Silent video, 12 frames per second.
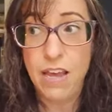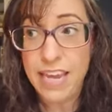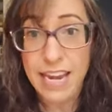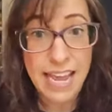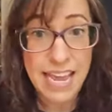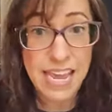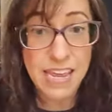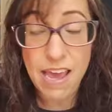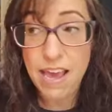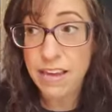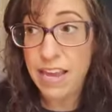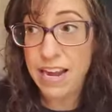Can I eat
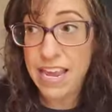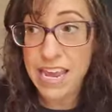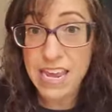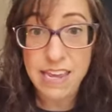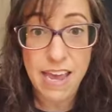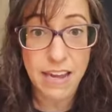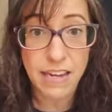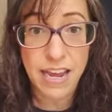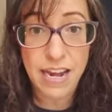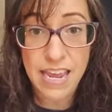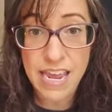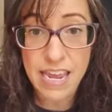yet? Can I eat yet?
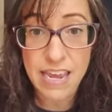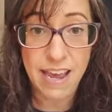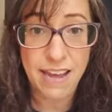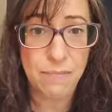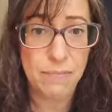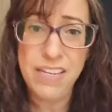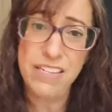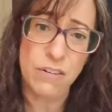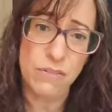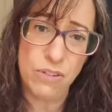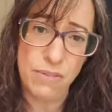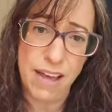Can I eat yet? Please
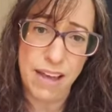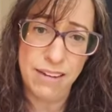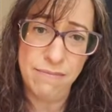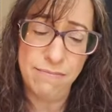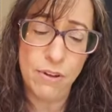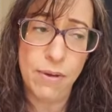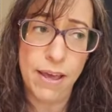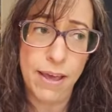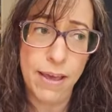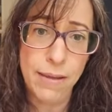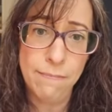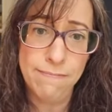don't do that,
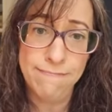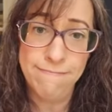okay?